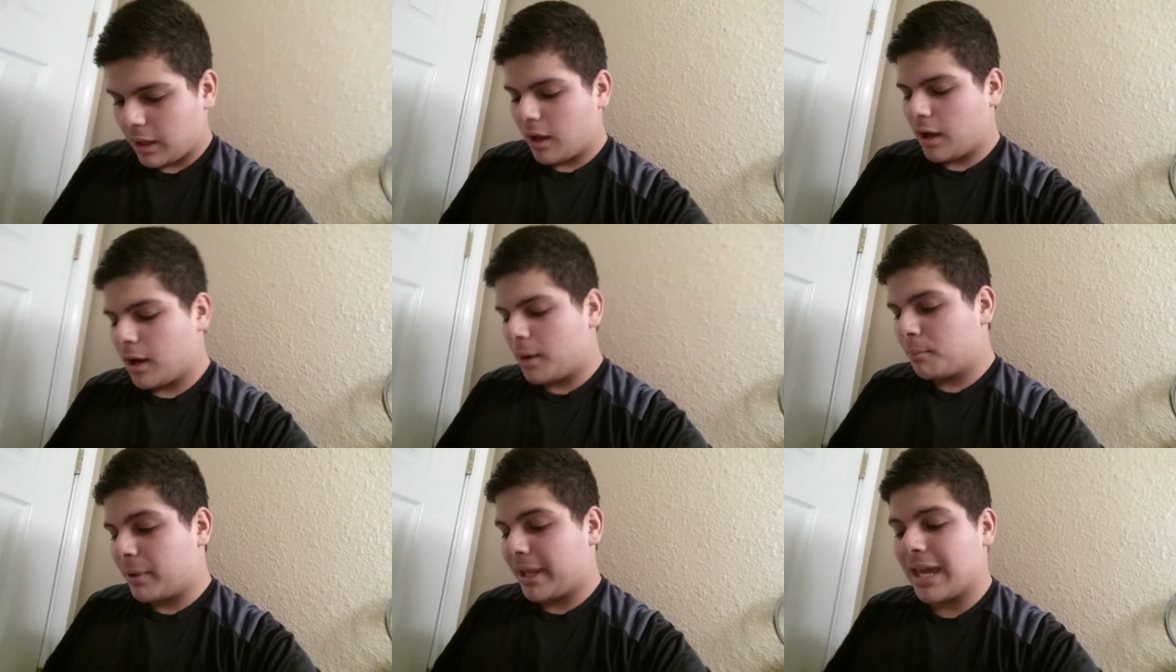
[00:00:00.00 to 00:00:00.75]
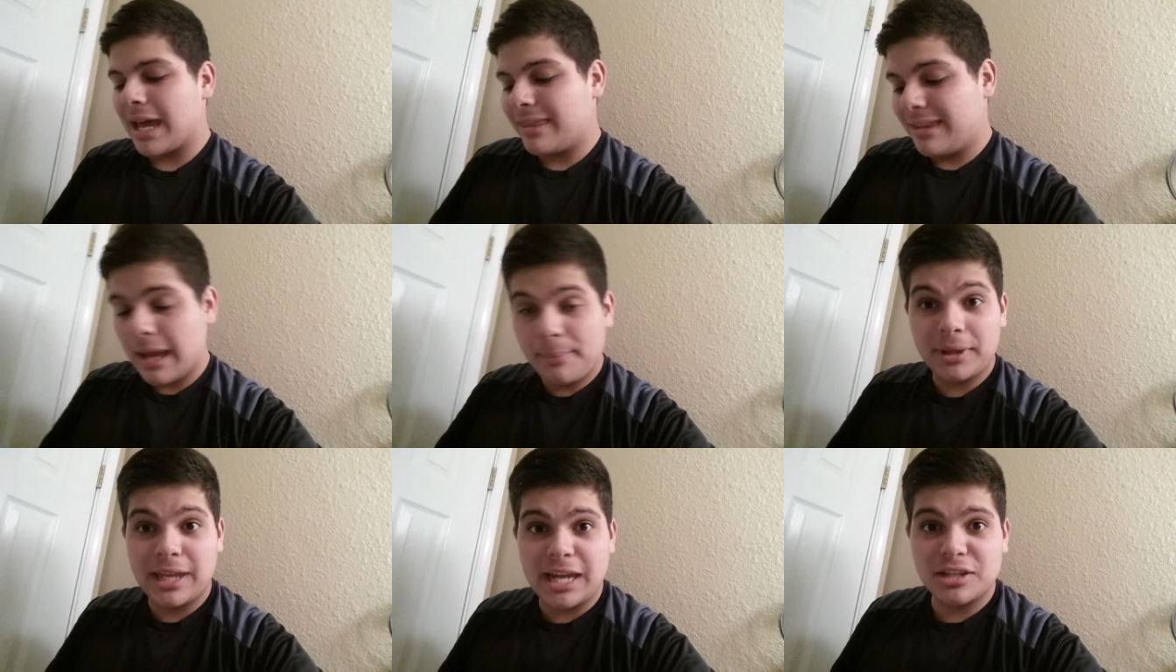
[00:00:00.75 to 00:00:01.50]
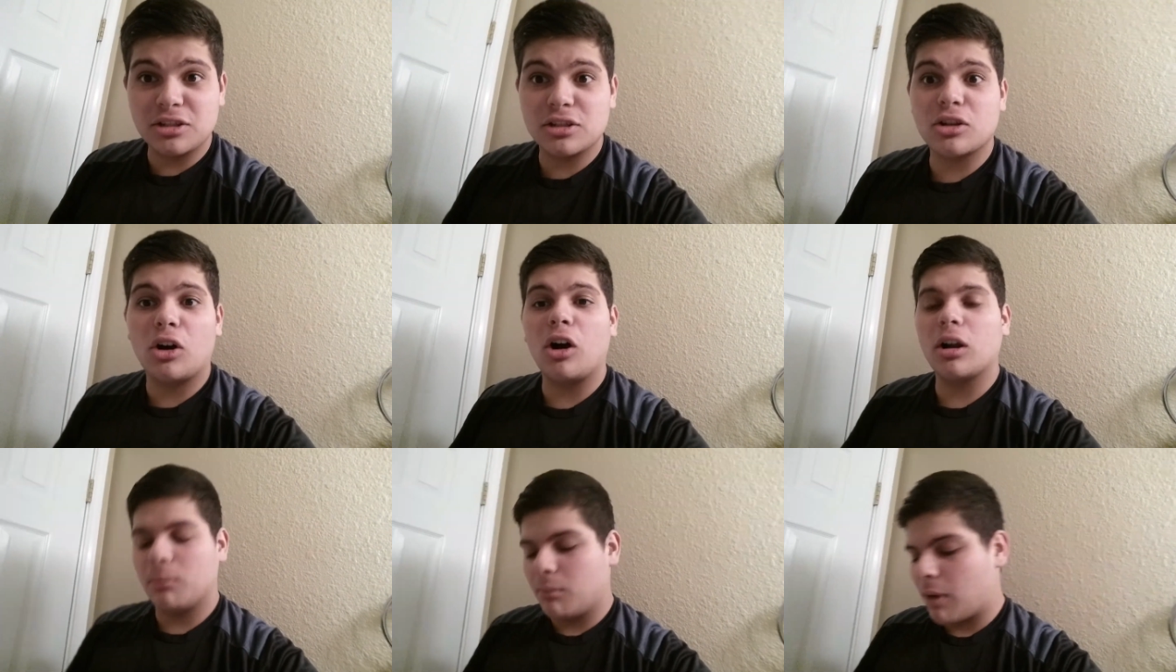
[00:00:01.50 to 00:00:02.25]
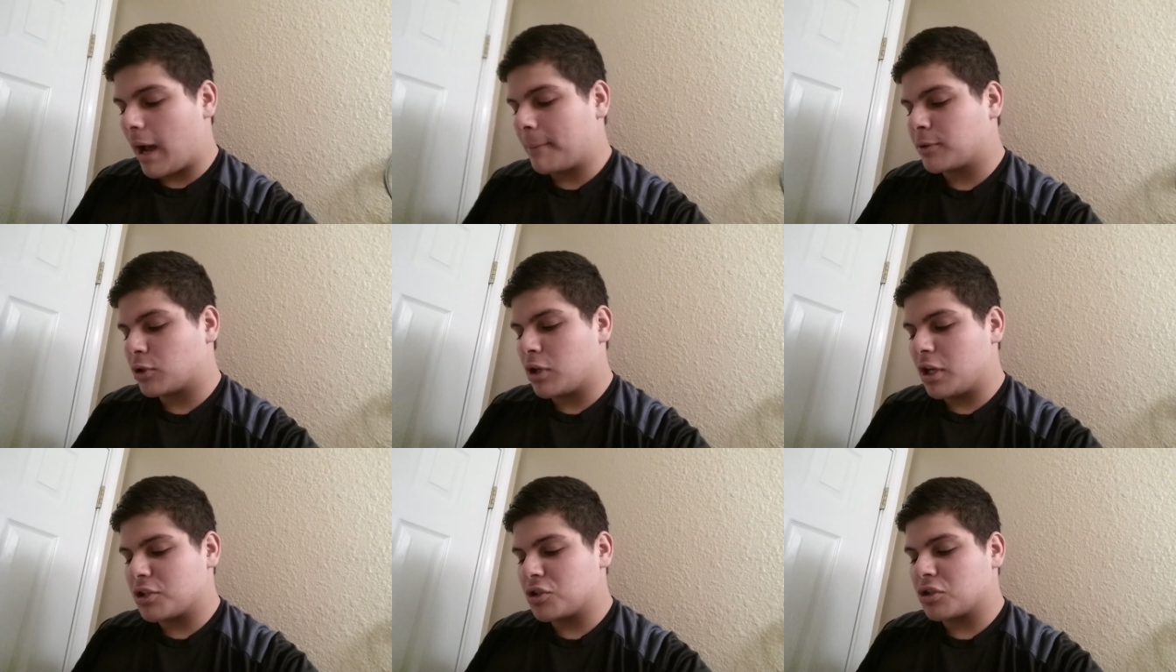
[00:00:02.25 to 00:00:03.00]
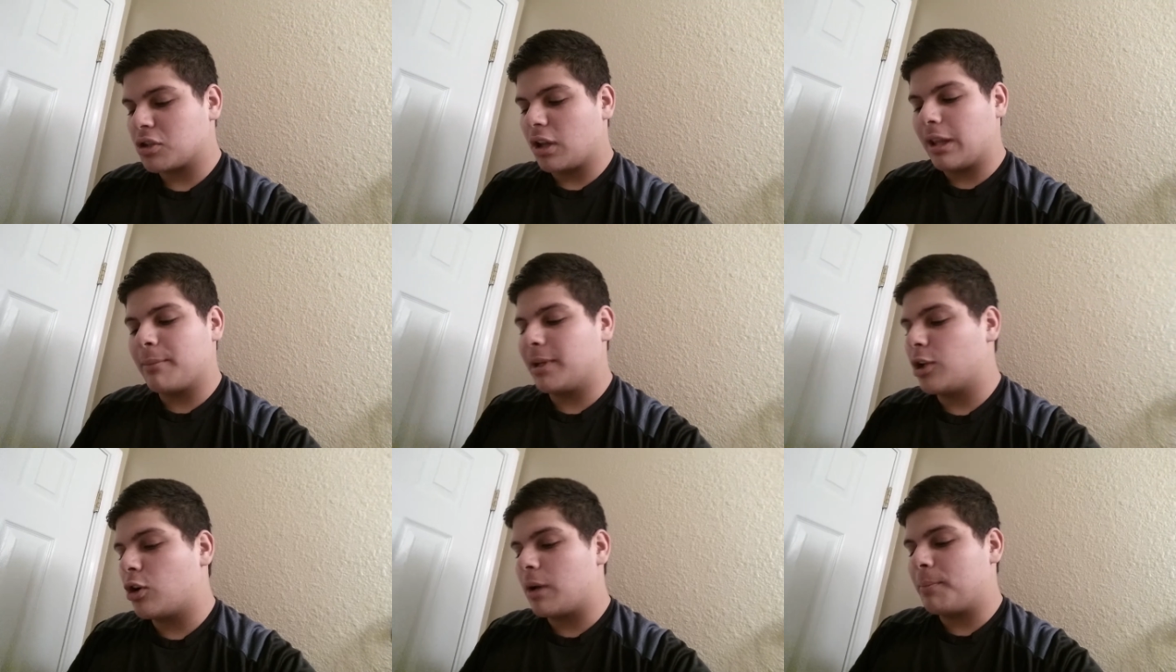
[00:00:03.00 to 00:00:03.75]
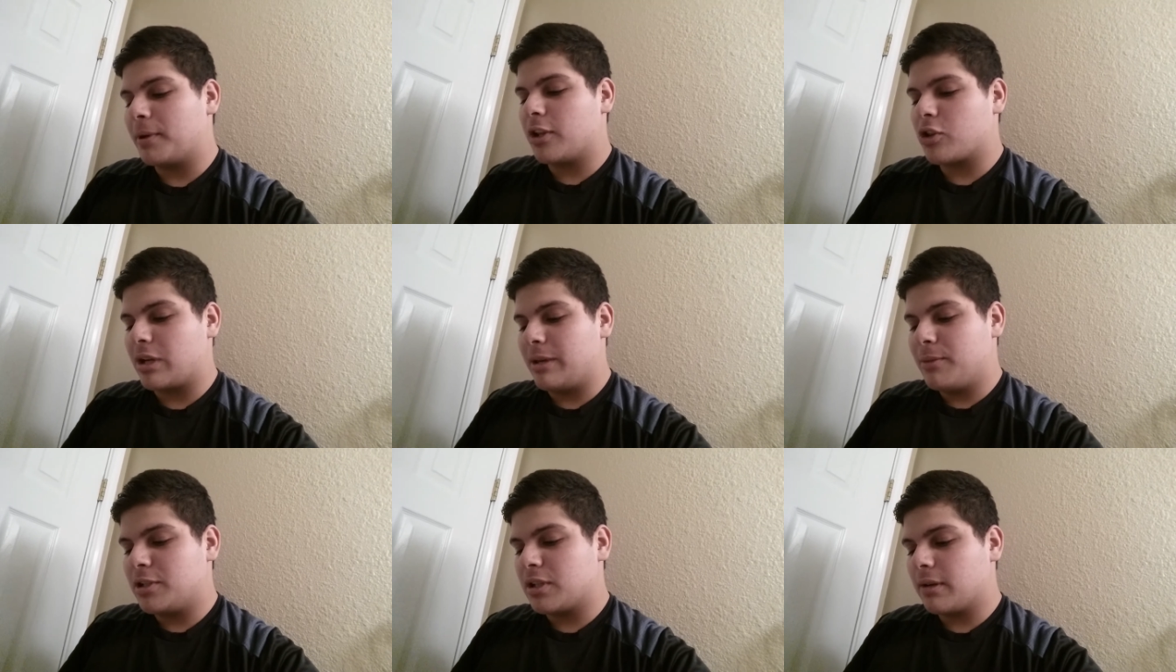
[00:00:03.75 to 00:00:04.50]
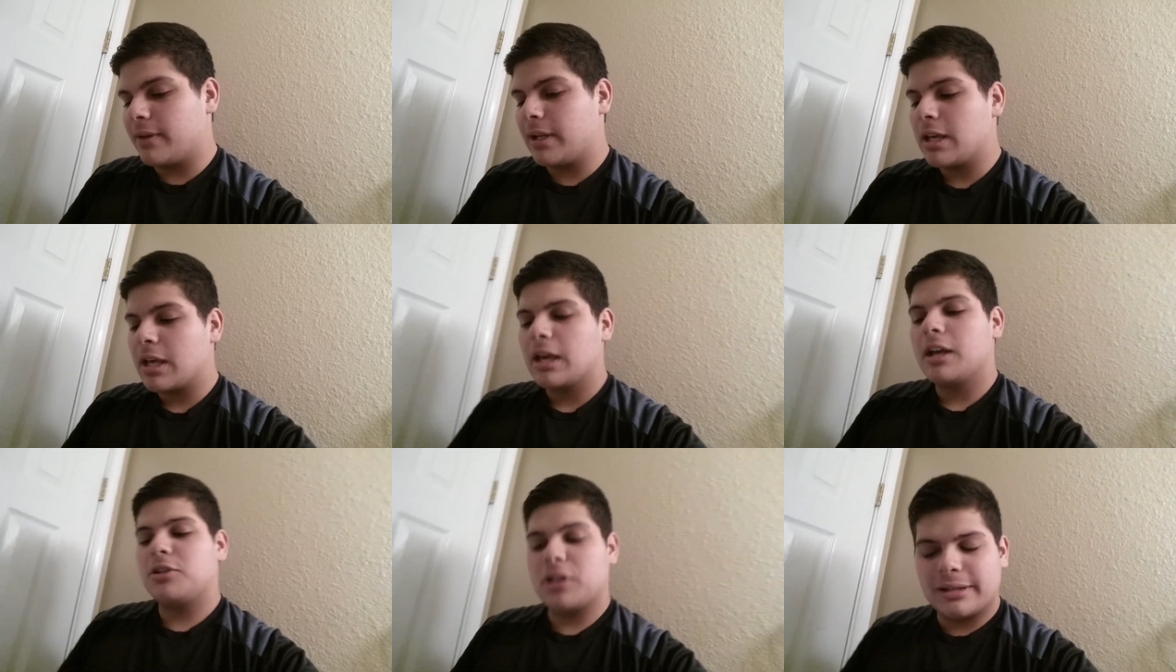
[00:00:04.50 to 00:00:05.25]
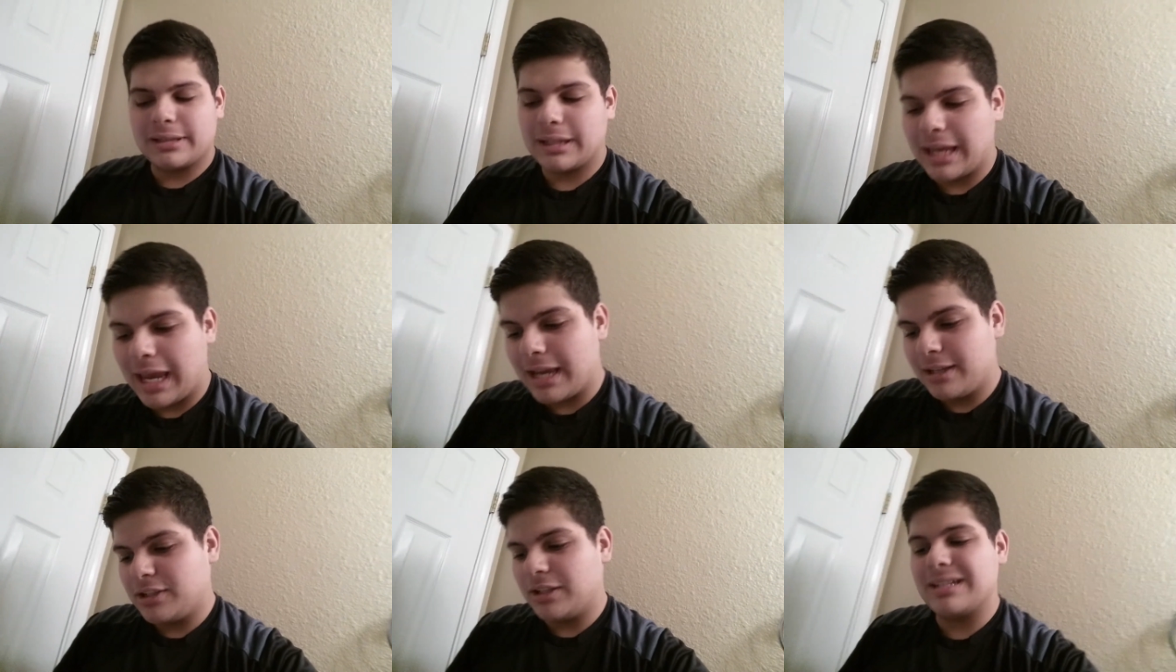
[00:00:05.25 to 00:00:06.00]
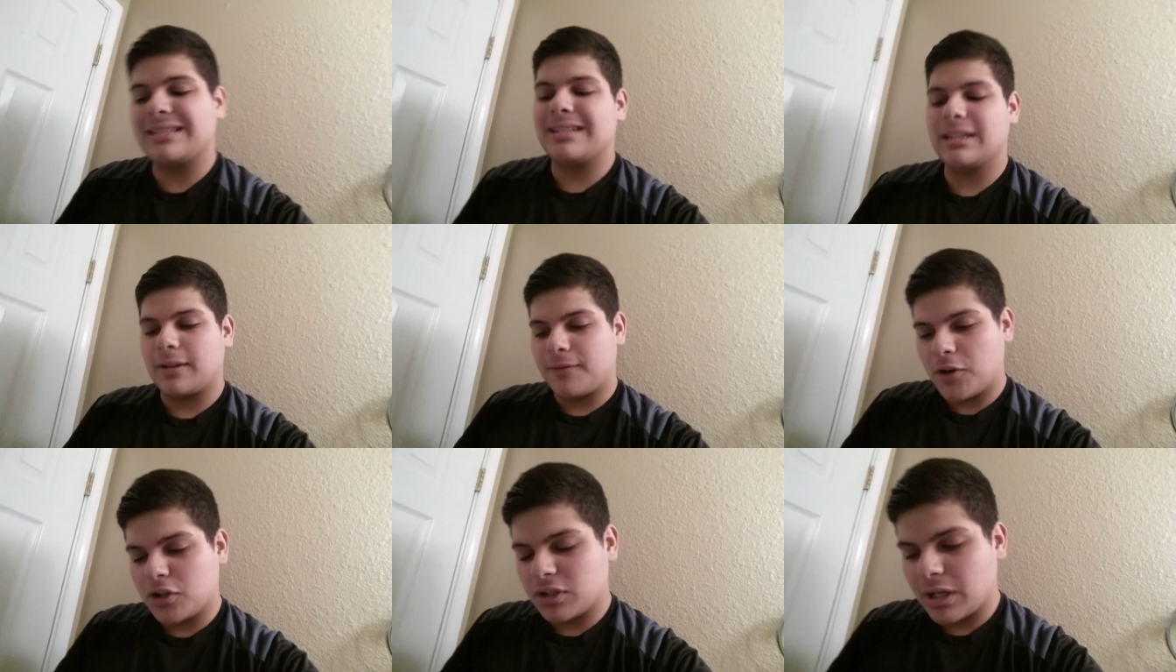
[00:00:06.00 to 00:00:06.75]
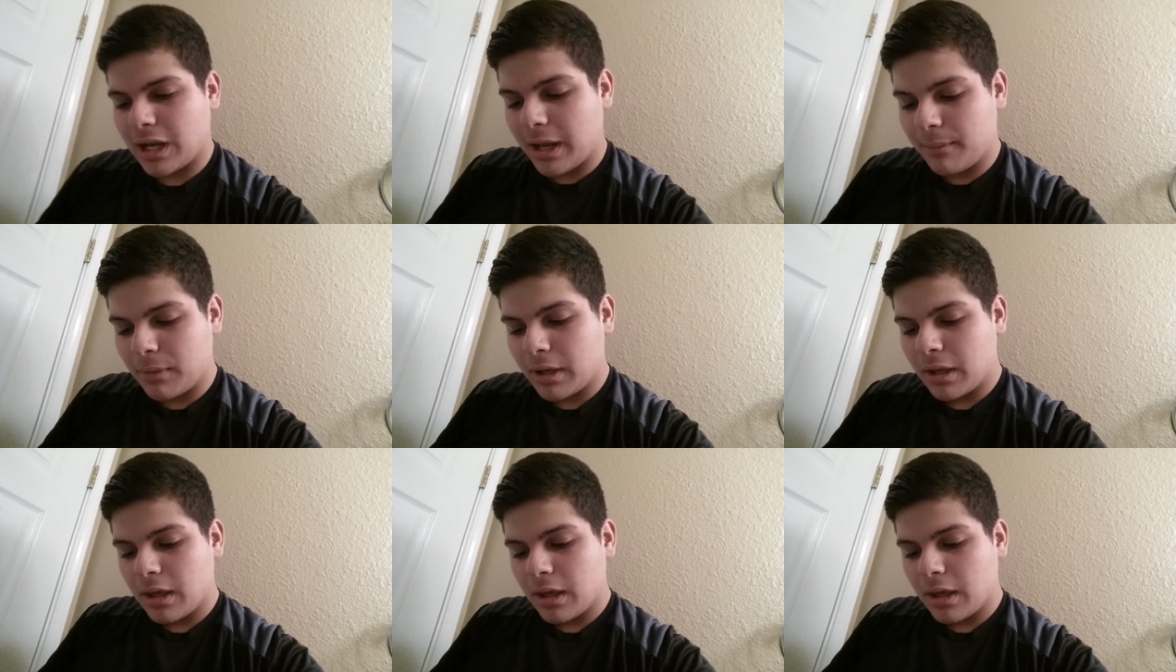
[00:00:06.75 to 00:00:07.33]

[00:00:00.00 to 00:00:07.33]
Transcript: Um, but yeah, the application is called Mobcrush. Let me load up another image of it, just in case you didn't see it the first time.